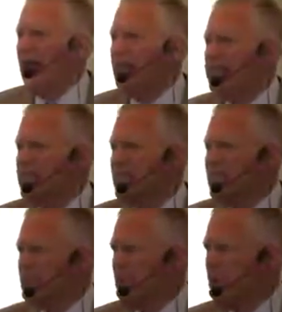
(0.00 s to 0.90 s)
And
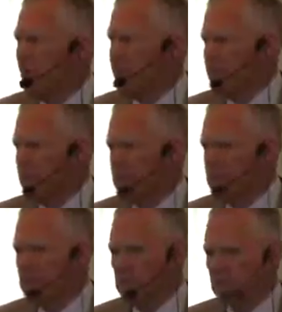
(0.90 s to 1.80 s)
assess more often,
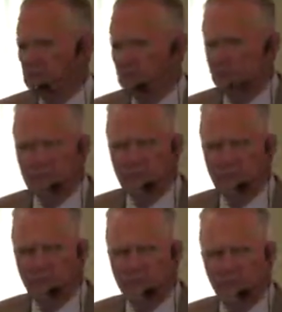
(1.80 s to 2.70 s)

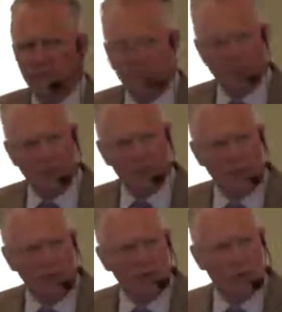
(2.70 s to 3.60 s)
because we're not
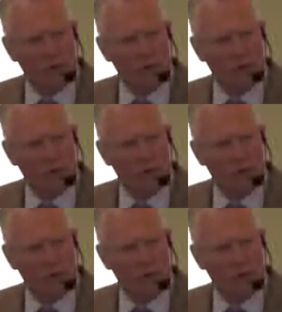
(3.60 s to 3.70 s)
sure.